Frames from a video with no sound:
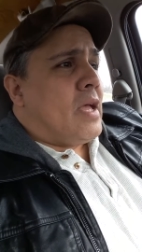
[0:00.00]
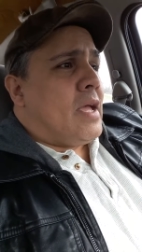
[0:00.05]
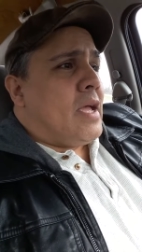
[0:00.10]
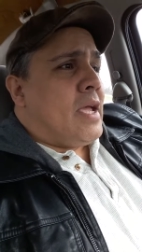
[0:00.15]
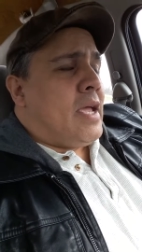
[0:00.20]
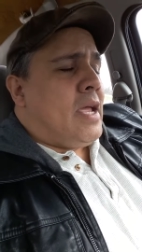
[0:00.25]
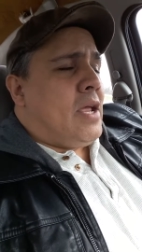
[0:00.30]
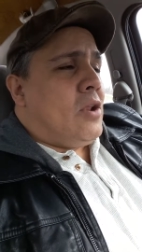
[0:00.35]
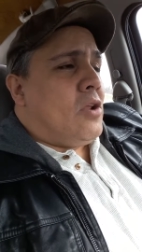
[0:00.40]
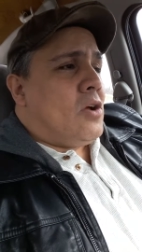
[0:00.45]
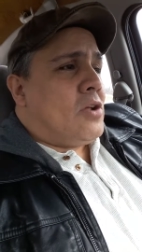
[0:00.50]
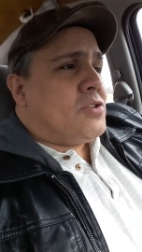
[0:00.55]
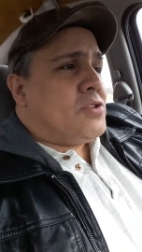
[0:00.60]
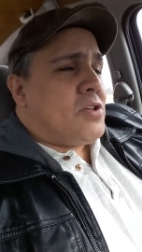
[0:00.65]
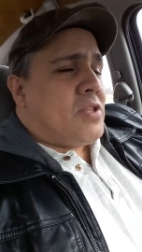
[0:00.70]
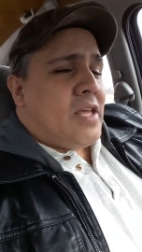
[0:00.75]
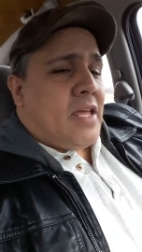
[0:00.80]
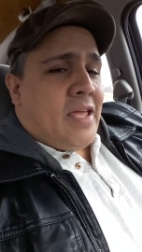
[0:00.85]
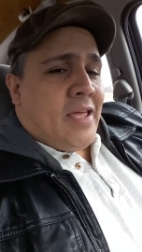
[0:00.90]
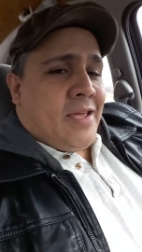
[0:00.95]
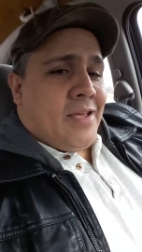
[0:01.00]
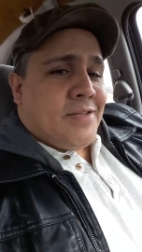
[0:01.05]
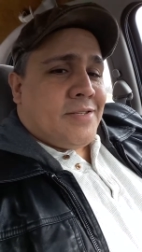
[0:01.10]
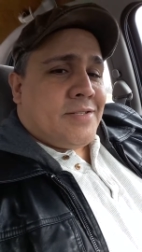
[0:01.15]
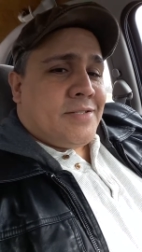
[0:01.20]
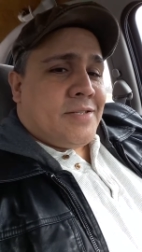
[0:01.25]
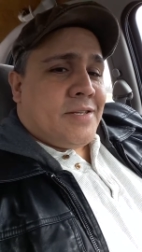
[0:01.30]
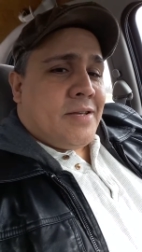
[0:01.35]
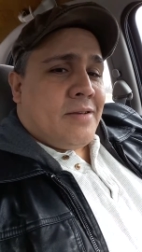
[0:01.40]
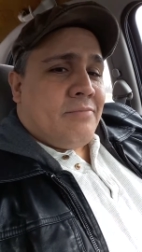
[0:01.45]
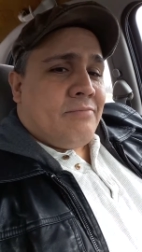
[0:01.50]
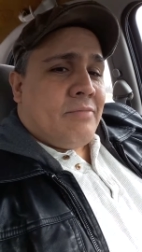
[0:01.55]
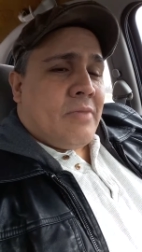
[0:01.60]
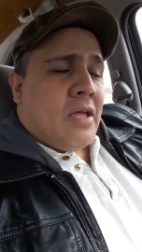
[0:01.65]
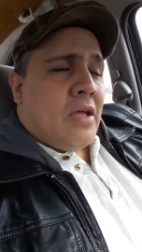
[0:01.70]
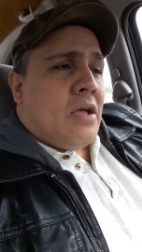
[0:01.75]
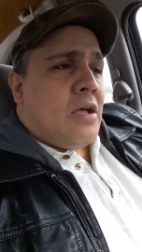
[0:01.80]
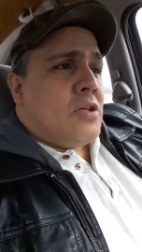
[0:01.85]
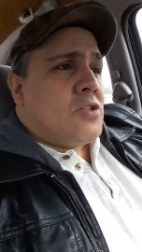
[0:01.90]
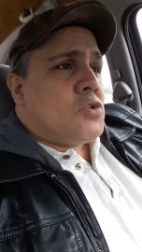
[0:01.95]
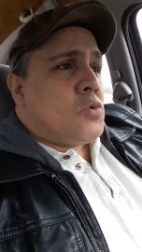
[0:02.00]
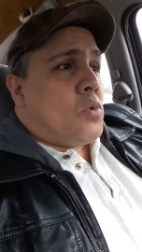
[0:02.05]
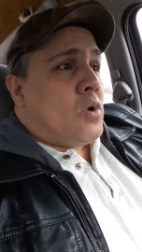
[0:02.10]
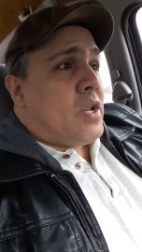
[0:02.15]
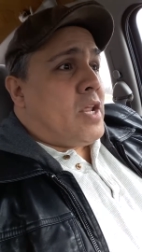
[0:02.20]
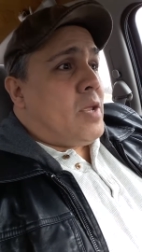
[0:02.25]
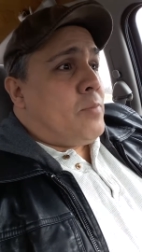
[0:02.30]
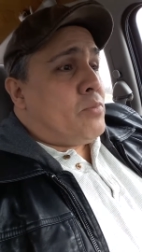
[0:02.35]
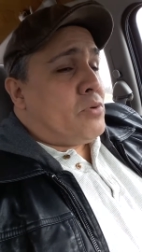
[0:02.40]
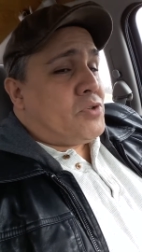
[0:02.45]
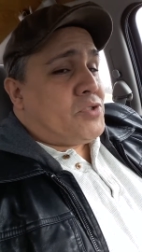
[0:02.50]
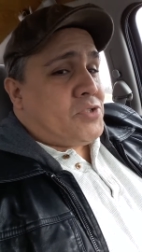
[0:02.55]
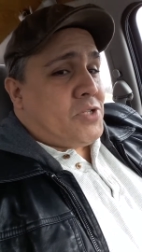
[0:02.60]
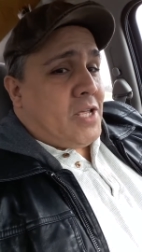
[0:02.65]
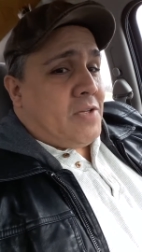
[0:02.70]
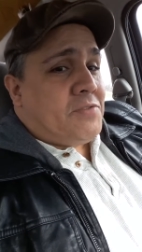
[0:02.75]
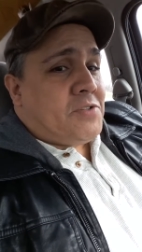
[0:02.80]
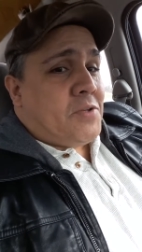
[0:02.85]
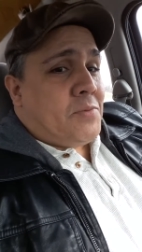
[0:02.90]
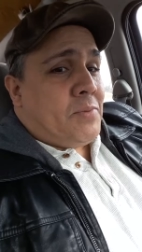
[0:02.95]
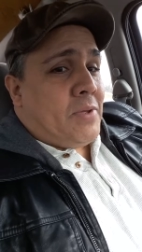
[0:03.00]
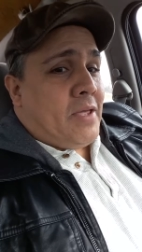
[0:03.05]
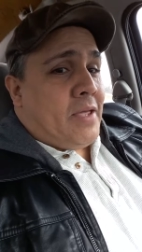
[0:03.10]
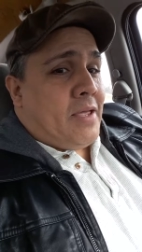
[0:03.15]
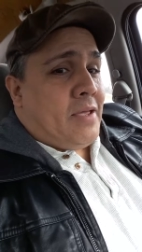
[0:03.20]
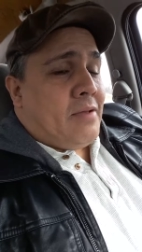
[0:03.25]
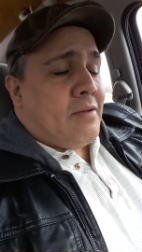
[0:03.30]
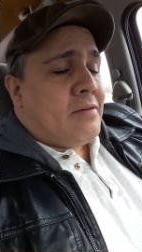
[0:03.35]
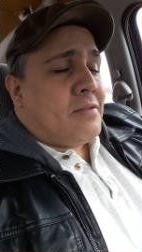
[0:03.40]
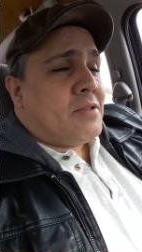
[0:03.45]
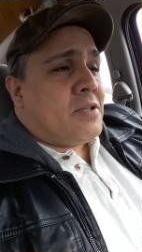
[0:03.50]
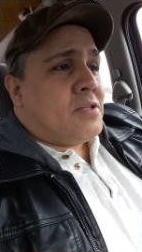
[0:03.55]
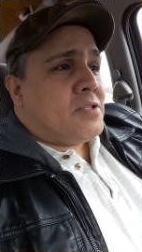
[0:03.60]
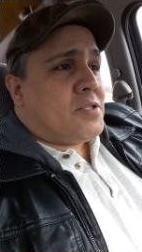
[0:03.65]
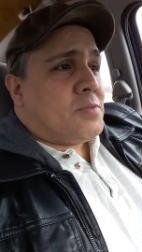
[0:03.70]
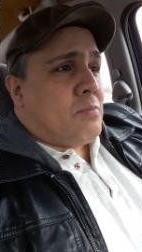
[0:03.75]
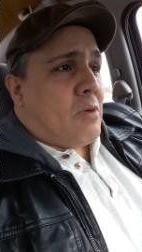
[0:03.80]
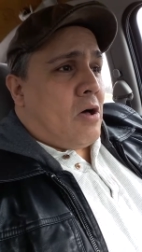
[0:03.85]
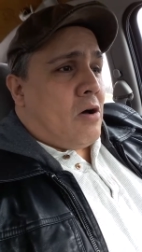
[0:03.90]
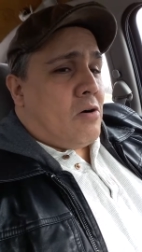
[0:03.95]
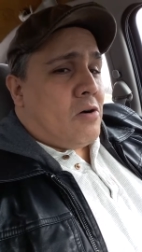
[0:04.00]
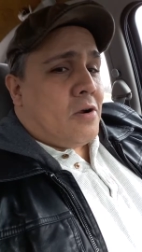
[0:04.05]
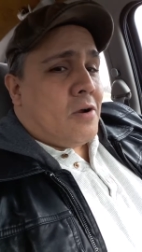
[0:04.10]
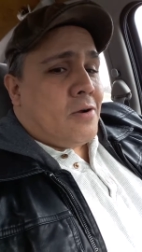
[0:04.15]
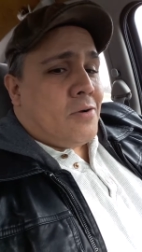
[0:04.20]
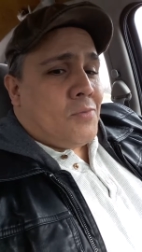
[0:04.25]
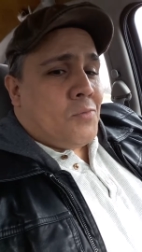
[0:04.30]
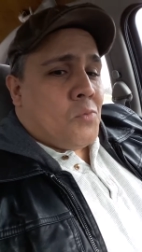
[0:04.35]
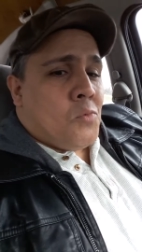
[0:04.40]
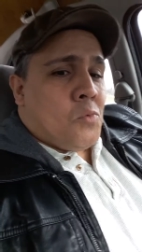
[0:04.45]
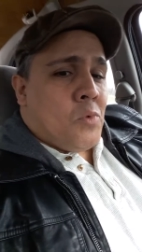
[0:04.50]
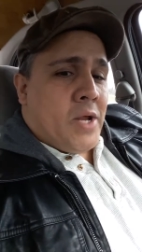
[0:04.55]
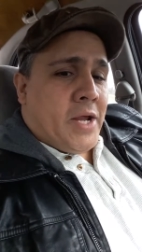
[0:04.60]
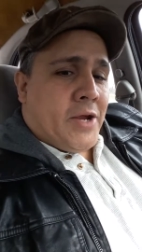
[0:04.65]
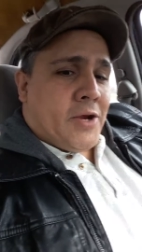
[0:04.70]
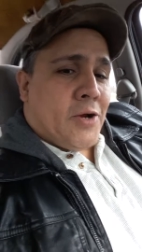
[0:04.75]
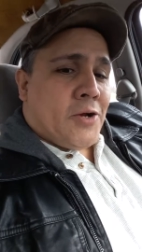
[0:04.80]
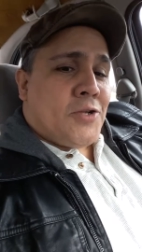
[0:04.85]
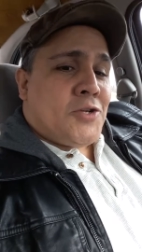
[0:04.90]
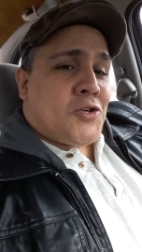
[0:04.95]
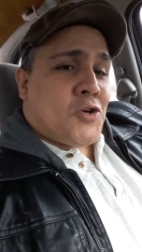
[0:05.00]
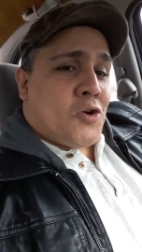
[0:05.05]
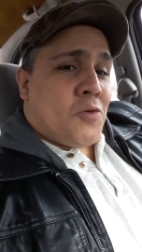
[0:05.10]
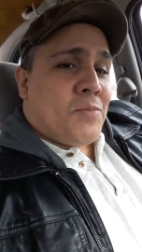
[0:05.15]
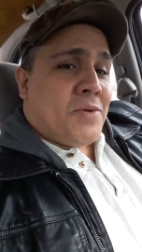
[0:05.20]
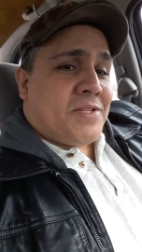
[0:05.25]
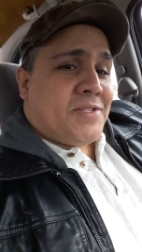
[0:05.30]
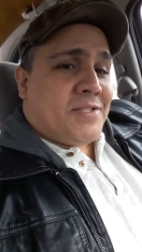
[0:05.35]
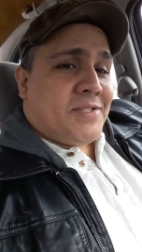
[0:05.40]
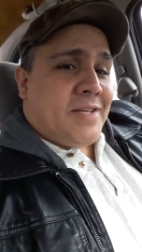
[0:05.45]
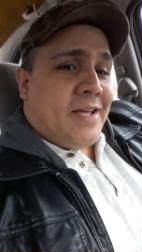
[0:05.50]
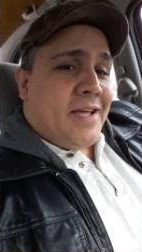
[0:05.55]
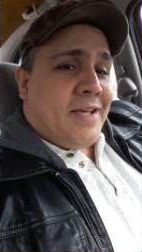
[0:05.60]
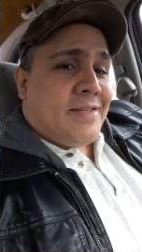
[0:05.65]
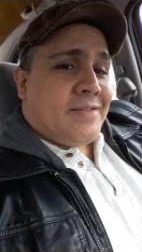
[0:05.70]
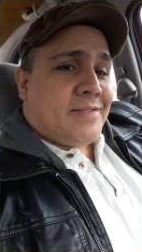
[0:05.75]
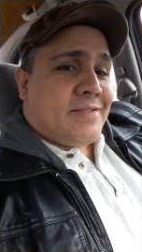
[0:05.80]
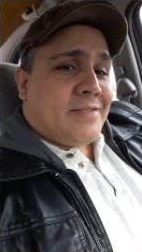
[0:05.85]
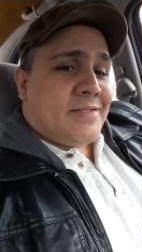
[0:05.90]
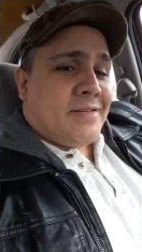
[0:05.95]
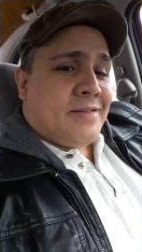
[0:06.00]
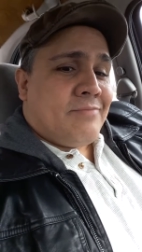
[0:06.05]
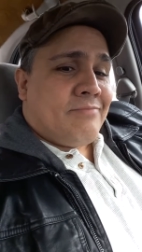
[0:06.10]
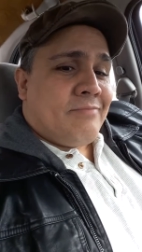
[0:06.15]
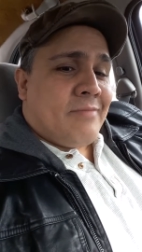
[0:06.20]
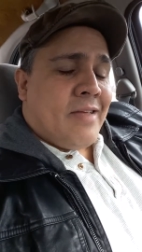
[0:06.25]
he looked to the east, to what he perceived to be the smaller, weaker German states.